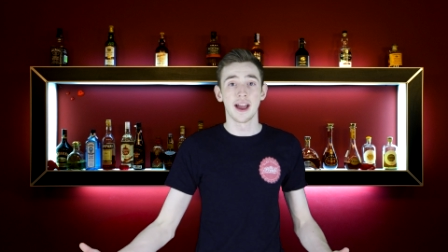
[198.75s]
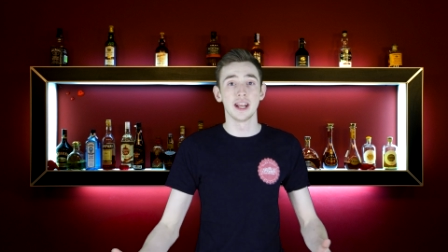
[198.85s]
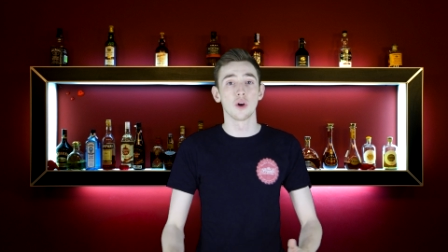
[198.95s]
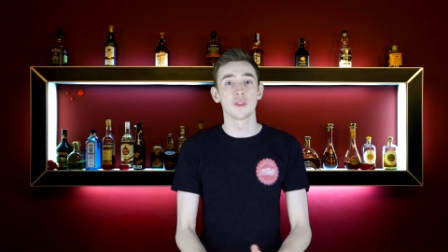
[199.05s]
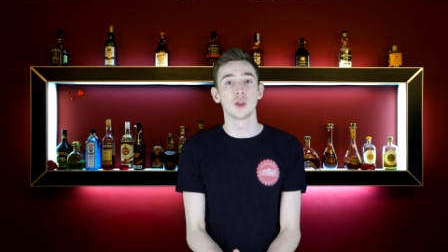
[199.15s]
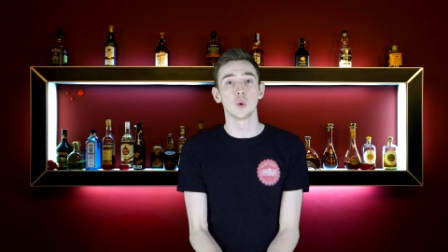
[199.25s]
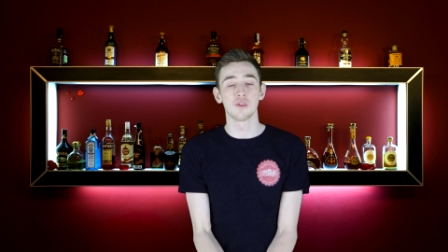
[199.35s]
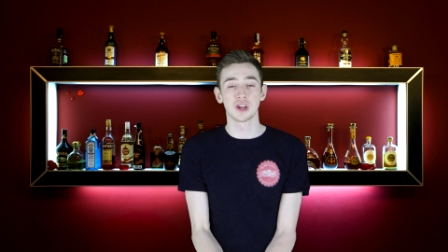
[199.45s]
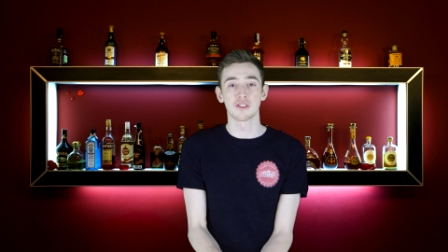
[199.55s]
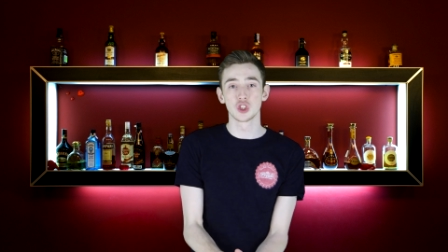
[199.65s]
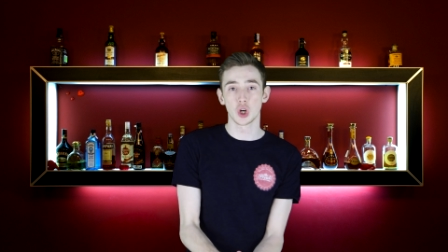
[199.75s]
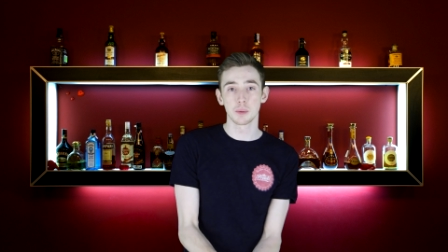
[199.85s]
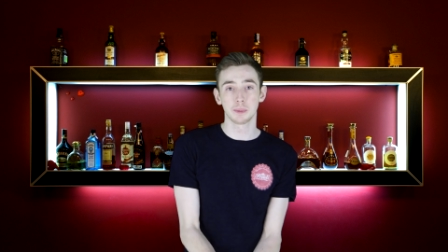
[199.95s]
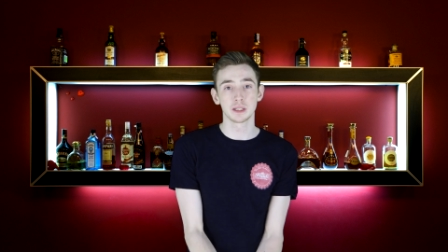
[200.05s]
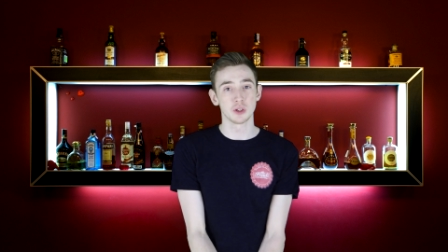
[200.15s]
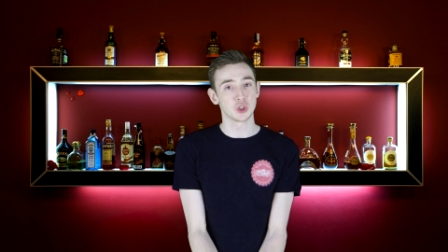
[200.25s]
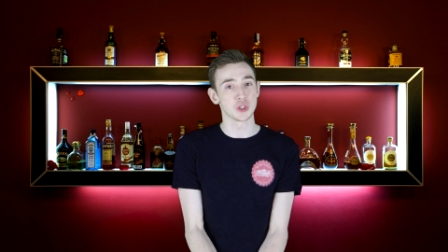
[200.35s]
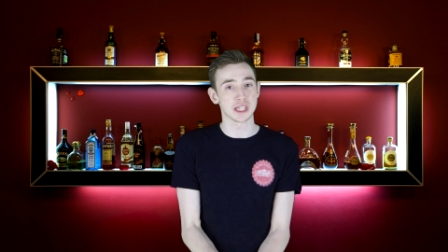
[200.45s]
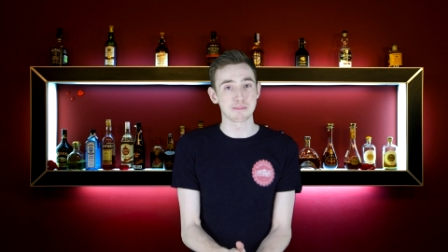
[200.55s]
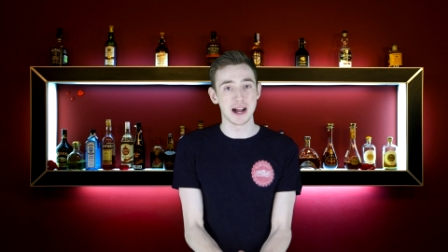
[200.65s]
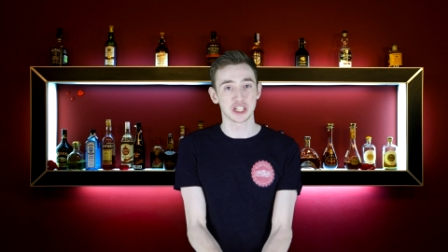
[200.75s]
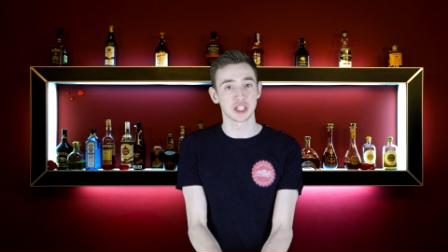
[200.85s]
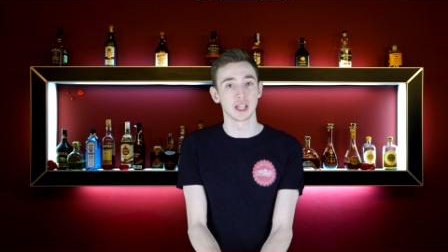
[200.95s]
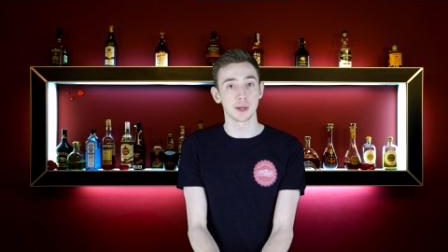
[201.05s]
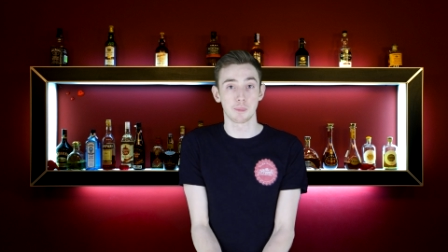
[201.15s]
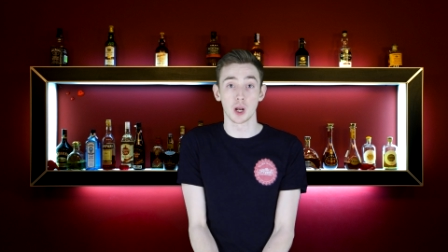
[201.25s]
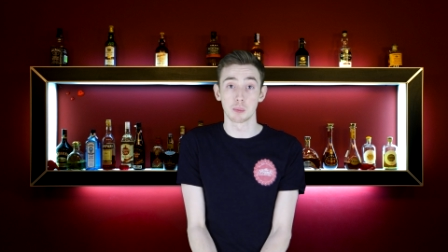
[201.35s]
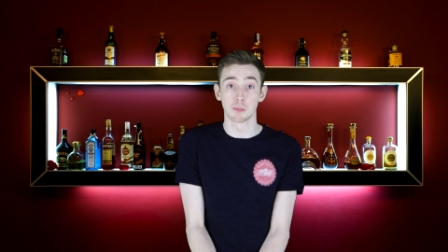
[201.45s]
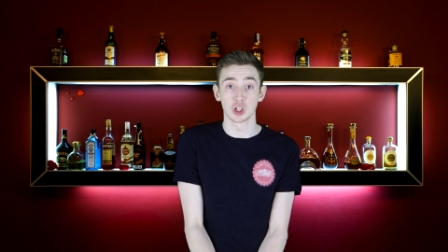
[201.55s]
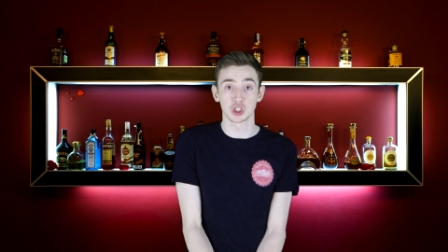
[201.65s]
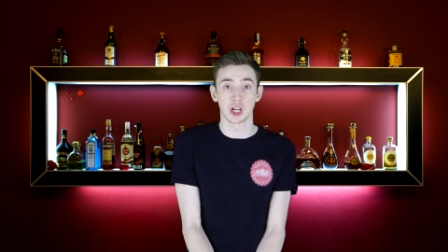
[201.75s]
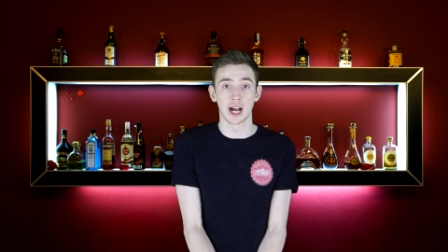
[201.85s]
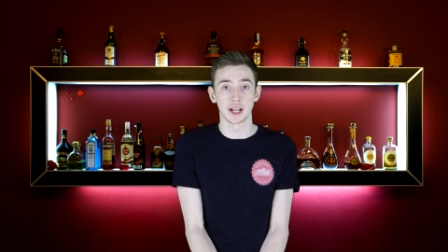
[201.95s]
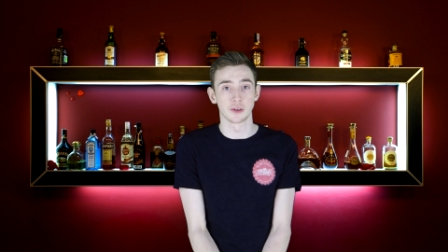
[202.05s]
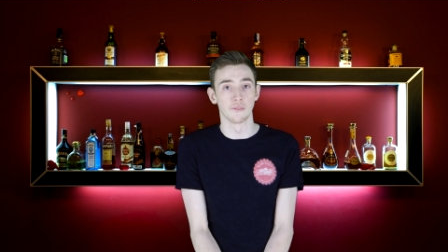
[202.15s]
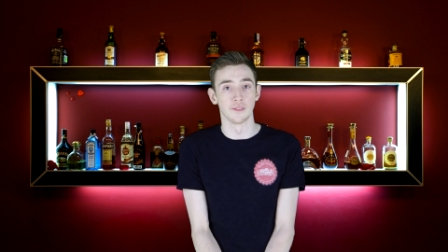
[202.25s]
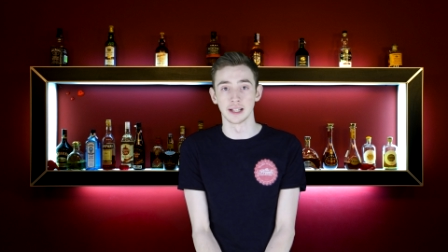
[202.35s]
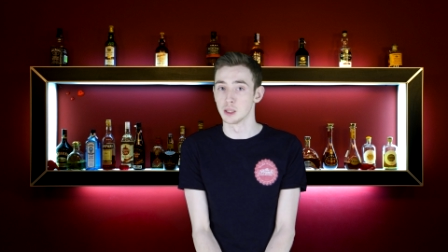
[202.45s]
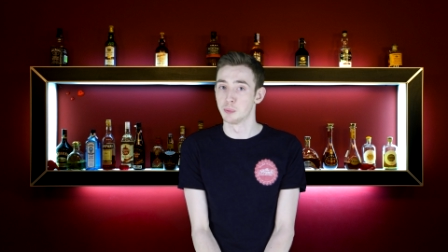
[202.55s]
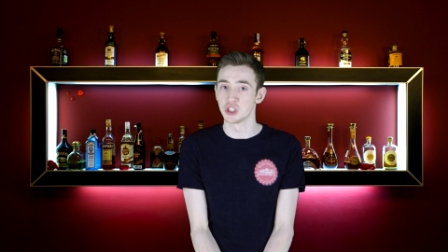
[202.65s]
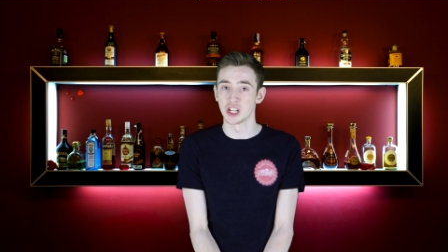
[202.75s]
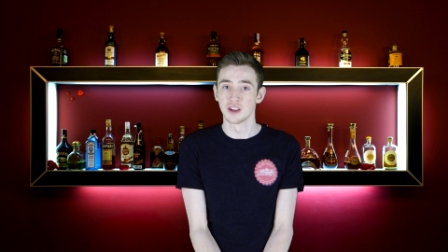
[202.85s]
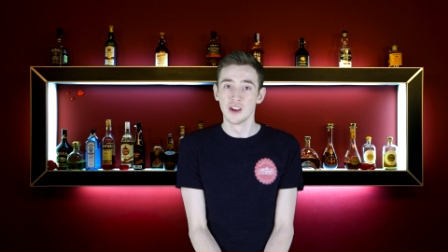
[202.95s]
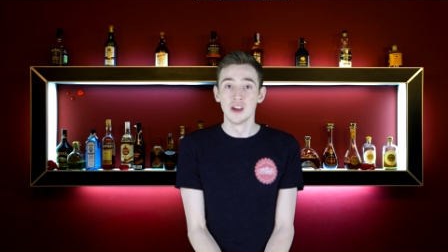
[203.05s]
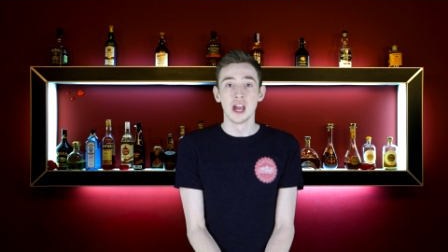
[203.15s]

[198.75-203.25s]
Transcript: And on that note, if you have enjoyed, please make sure you smash the like button, it'd be much and greatly appreciated.